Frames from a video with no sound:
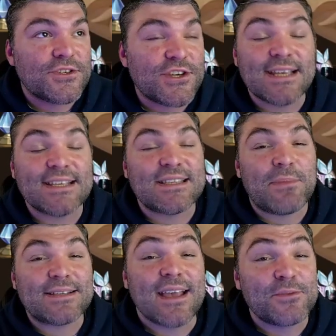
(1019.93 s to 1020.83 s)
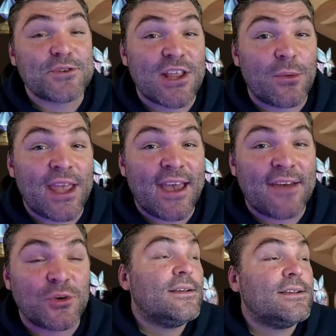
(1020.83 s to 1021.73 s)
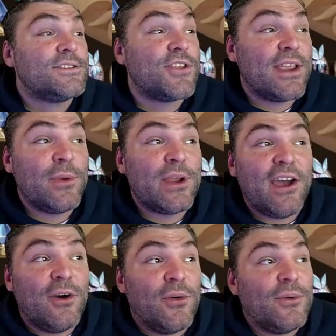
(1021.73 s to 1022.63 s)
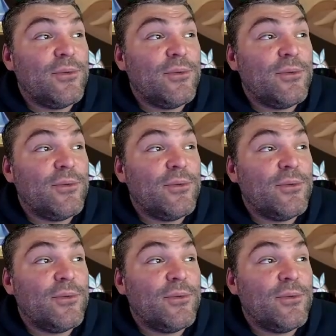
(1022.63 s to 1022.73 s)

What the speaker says: she is the best option that we have to work. So there we go.